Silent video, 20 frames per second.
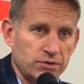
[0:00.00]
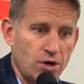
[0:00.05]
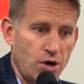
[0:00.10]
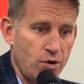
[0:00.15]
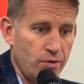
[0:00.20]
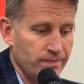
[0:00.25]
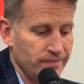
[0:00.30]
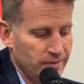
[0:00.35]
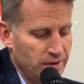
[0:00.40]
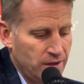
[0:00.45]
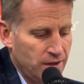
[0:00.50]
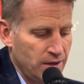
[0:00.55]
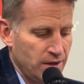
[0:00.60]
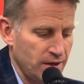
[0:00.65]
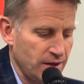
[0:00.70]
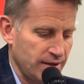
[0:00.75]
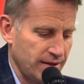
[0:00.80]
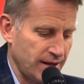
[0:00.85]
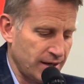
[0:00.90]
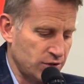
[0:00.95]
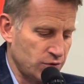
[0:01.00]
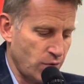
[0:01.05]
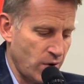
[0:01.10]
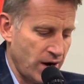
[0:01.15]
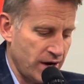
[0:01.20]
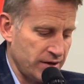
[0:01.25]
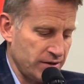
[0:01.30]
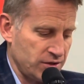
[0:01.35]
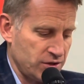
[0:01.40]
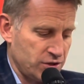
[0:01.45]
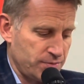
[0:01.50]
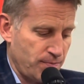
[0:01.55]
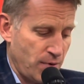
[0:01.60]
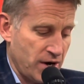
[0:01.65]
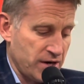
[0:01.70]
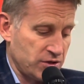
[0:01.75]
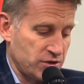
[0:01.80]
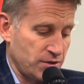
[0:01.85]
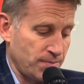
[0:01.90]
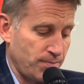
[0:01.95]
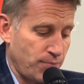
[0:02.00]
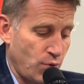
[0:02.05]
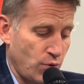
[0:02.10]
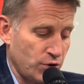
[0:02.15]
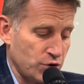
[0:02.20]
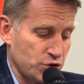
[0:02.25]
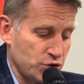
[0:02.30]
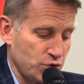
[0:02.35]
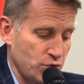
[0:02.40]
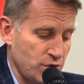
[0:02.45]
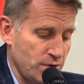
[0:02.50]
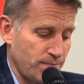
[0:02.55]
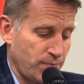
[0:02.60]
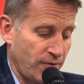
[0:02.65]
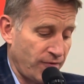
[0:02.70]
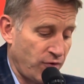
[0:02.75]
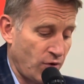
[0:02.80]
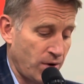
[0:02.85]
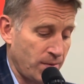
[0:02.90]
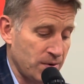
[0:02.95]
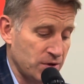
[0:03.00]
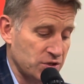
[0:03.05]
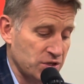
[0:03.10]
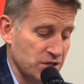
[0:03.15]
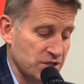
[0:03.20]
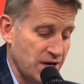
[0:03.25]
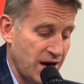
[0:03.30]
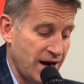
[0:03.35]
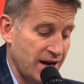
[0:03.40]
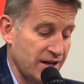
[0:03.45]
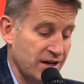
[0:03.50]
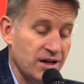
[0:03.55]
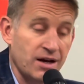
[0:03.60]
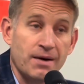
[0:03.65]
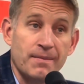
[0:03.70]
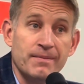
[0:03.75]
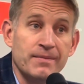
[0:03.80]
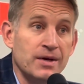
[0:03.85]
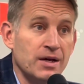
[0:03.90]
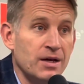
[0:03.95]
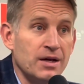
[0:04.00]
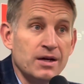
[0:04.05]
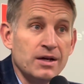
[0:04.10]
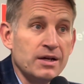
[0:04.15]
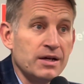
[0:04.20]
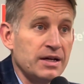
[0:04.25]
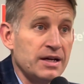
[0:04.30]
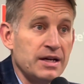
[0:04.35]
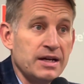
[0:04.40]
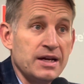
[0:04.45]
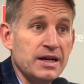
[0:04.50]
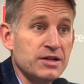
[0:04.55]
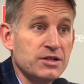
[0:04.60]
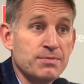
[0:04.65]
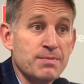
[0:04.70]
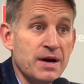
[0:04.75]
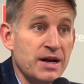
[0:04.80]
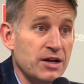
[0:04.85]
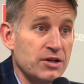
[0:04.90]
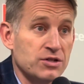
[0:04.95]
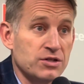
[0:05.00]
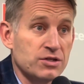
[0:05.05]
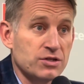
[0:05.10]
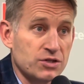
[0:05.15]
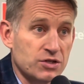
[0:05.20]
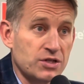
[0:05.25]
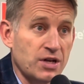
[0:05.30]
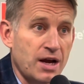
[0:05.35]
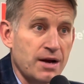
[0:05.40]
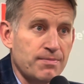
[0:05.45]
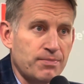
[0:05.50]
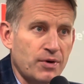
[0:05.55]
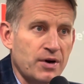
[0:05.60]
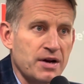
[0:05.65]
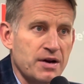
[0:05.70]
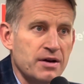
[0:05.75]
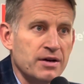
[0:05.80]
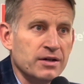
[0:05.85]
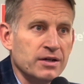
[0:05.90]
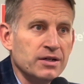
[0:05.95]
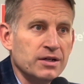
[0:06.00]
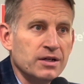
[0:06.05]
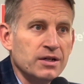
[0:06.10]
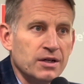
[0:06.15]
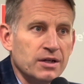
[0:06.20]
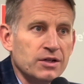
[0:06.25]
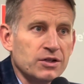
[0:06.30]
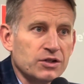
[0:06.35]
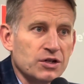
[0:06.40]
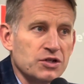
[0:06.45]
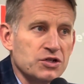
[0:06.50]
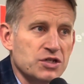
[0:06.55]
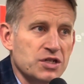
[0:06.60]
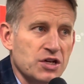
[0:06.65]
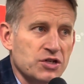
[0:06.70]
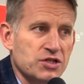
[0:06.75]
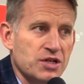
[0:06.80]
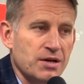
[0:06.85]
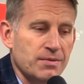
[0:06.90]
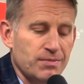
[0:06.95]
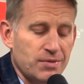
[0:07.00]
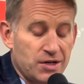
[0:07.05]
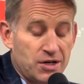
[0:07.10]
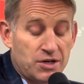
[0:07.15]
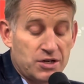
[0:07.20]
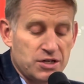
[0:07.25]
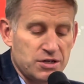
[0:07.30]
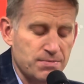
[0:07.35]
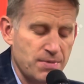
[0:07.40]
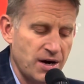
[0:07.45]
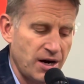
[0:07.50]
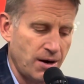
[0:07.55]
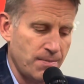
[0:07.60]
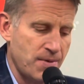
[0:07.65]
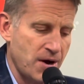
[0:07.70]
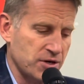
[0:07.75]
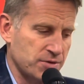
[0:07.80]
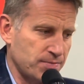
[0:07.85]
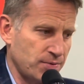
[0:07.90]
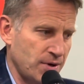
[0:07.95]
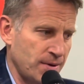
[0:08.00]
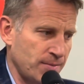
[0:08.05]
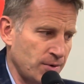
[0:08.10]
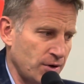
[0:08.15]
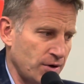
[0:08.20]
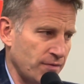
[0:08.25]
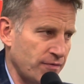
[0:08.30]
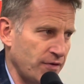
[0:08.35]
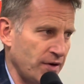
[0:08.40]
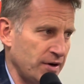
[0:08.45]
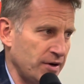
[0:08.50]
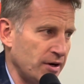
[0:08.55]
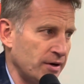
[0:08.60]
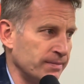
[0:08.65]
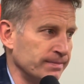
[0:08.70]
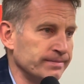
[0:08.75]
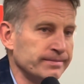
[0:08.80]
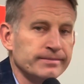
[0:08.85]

So that's why, despite some poor shooting performances out of him, his minutes stay pretty consistent because he's been our best perimeter defender.